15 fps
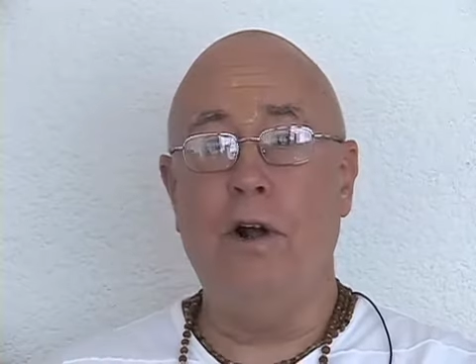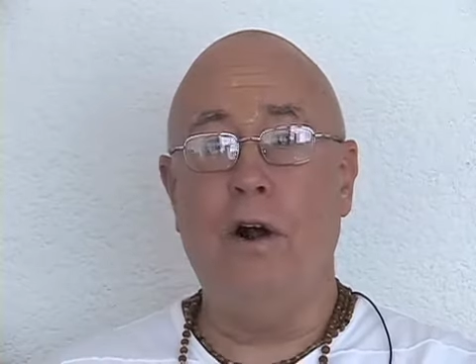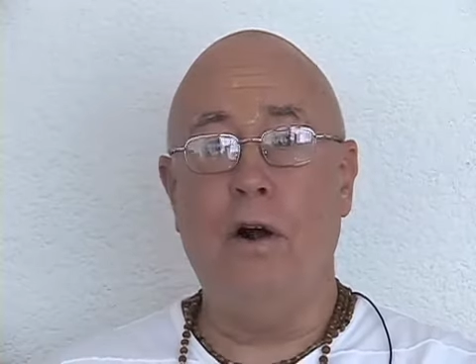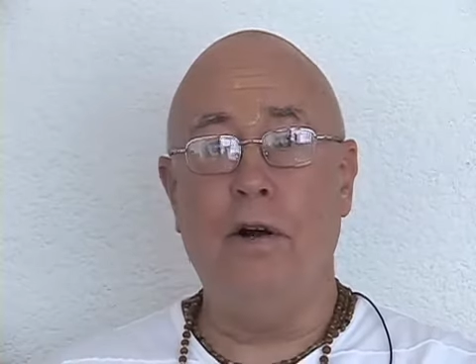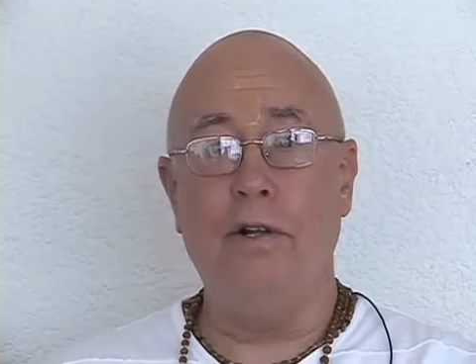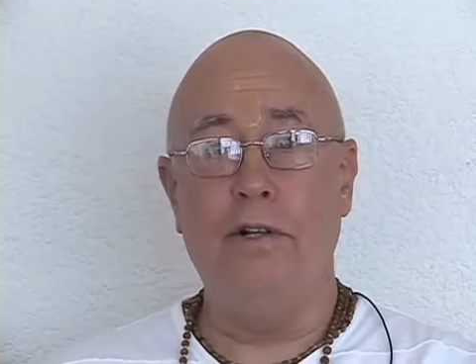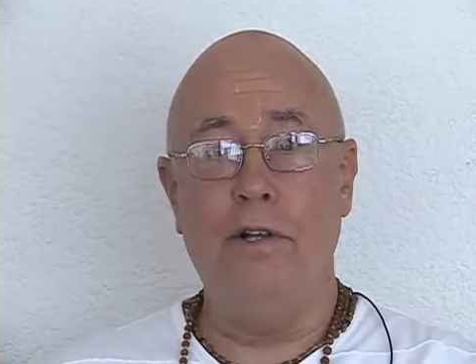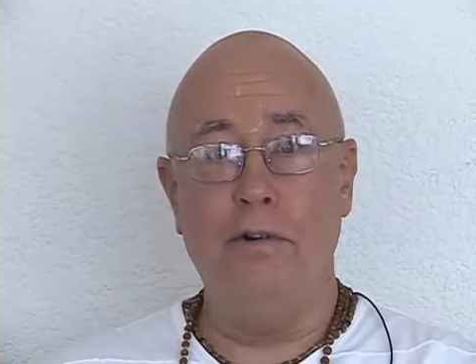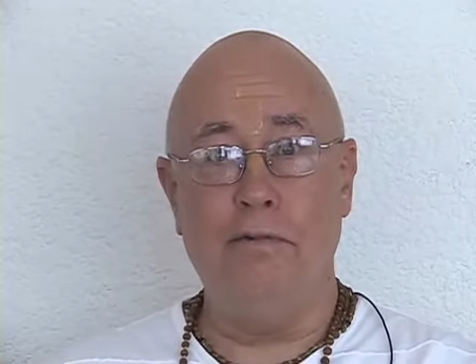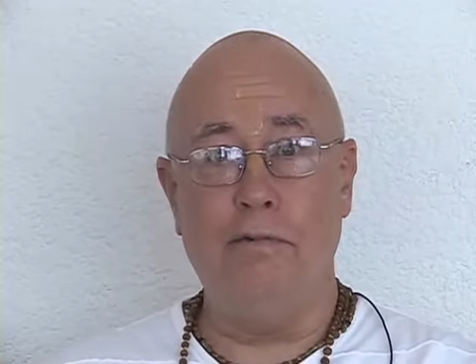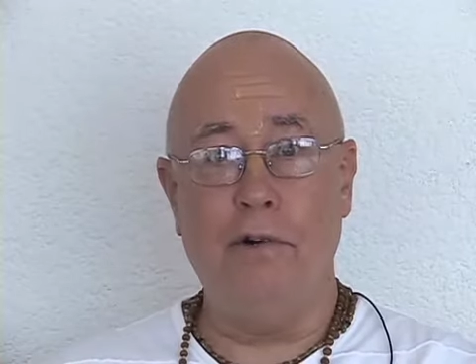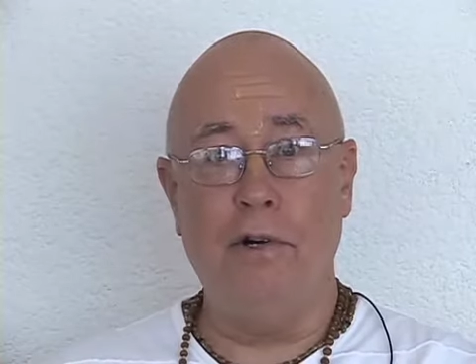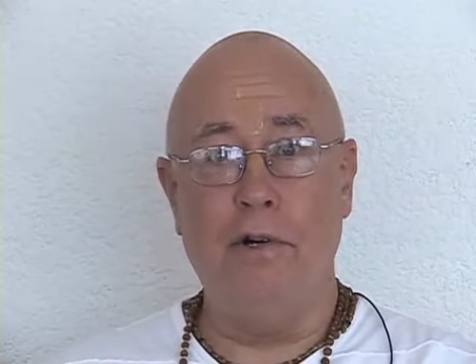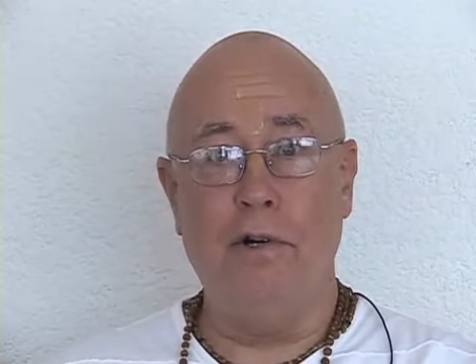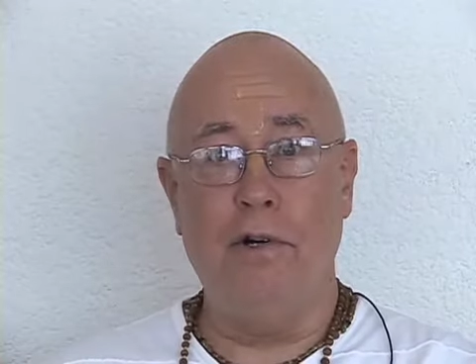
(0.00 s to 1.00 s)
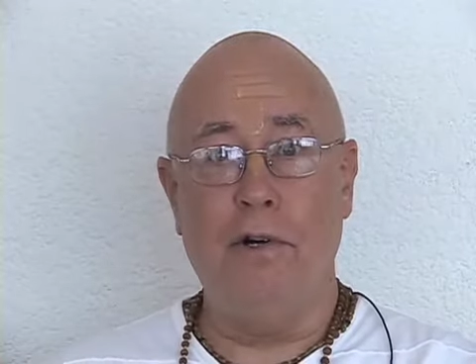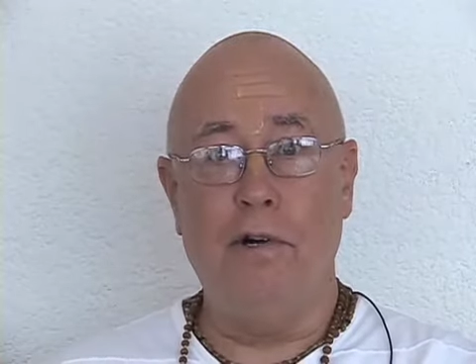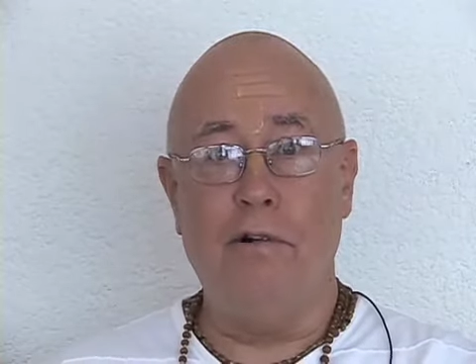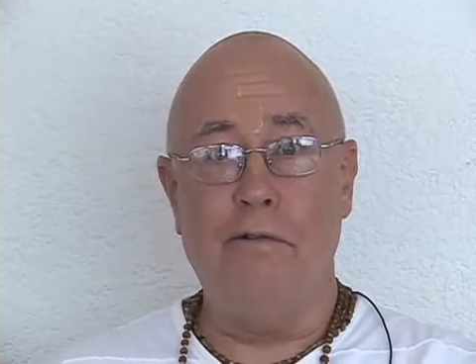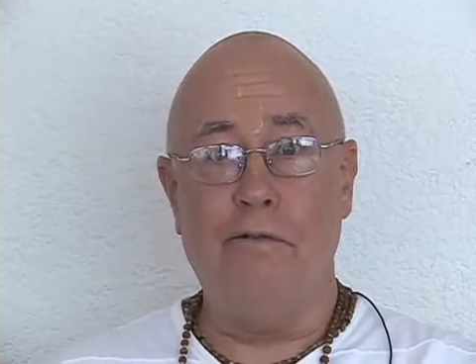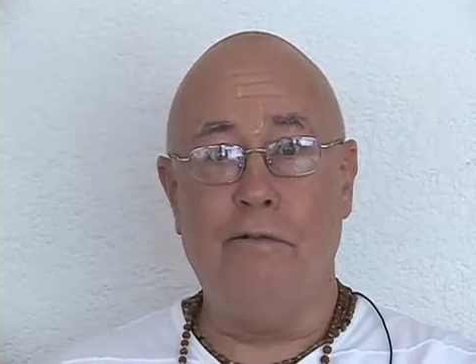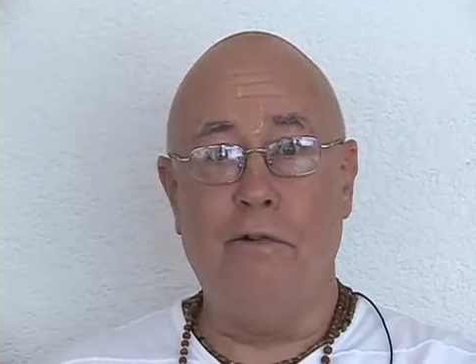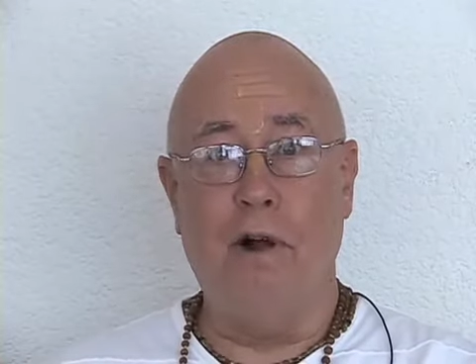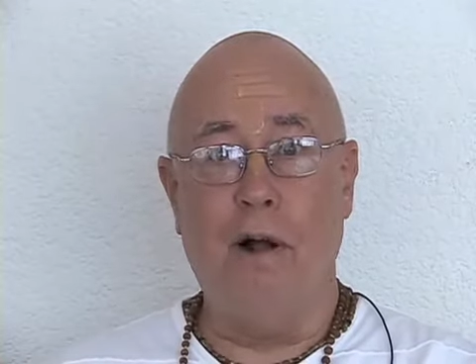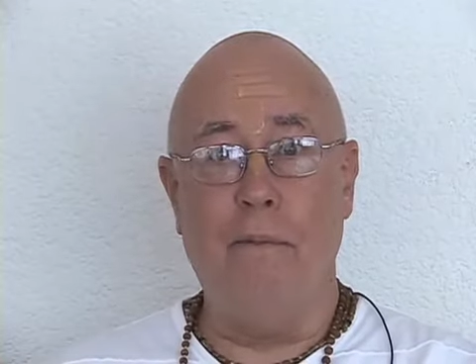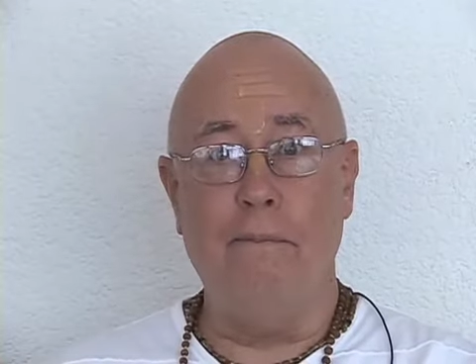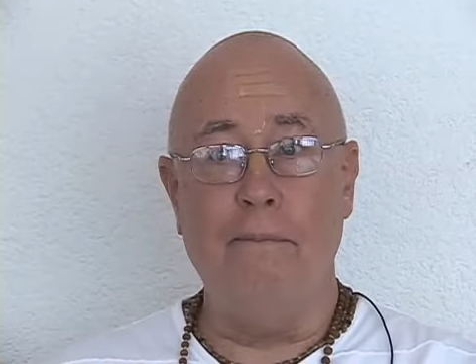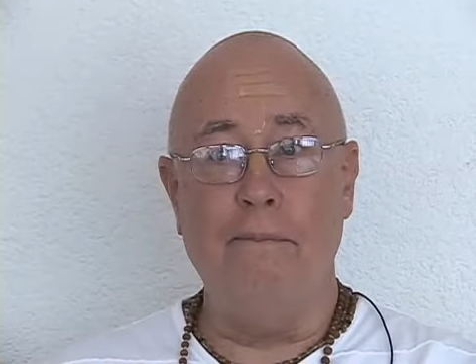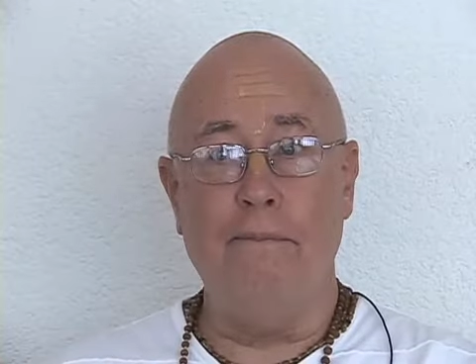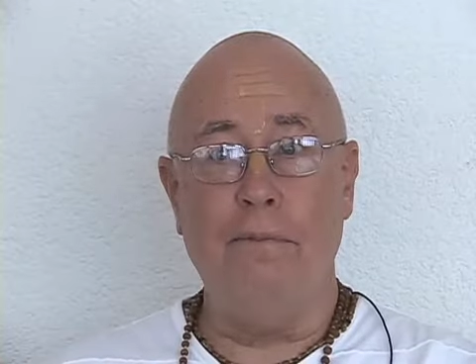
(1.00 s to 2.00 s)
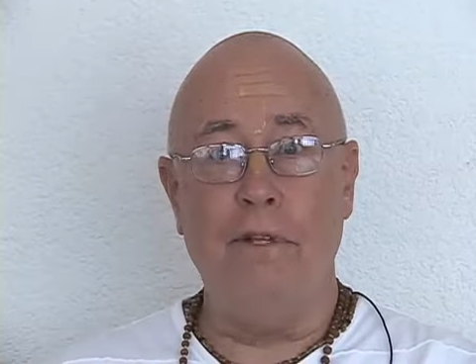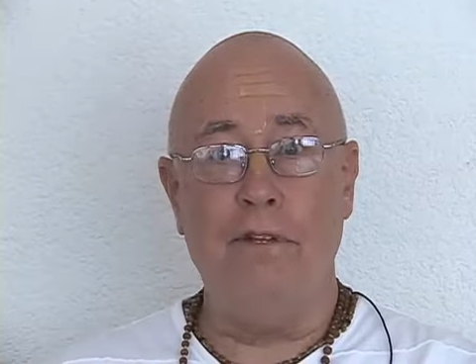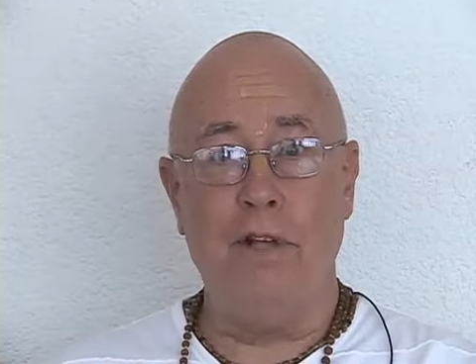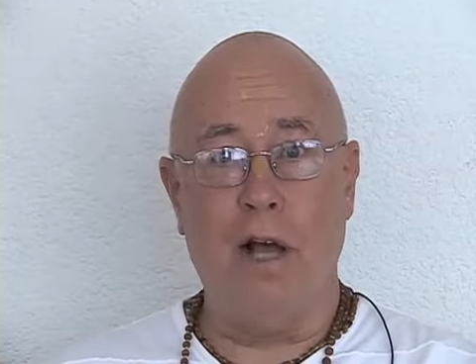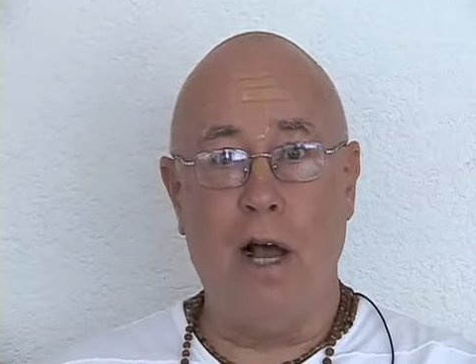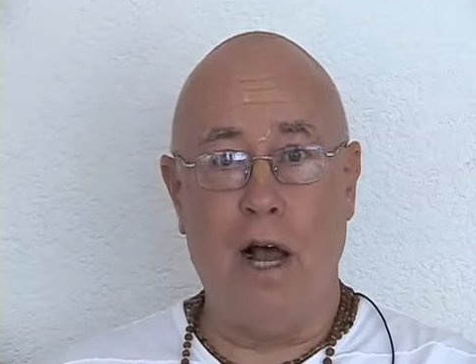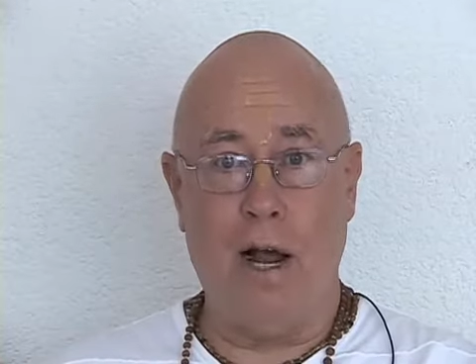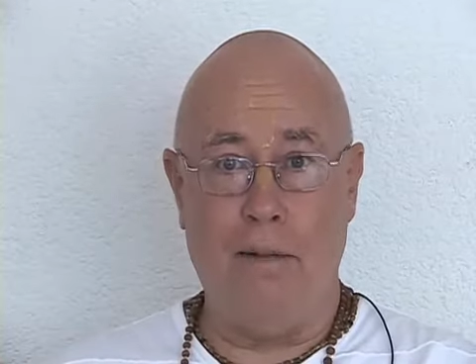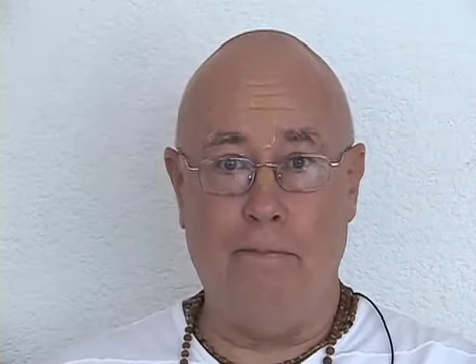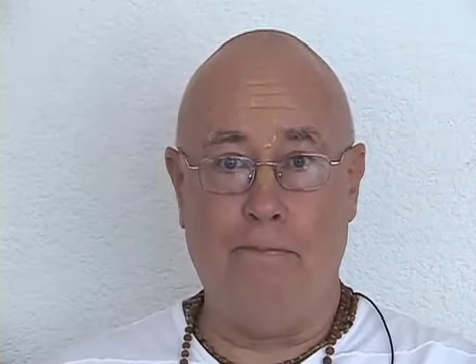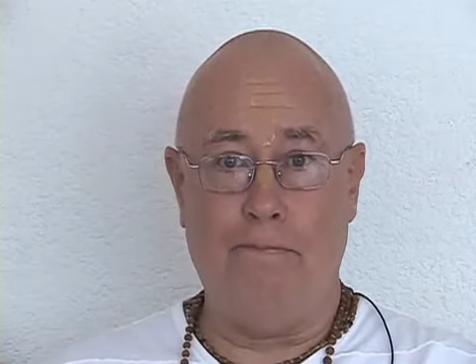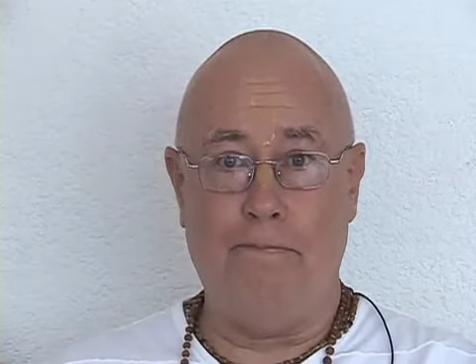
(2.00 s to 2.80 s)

are different from time.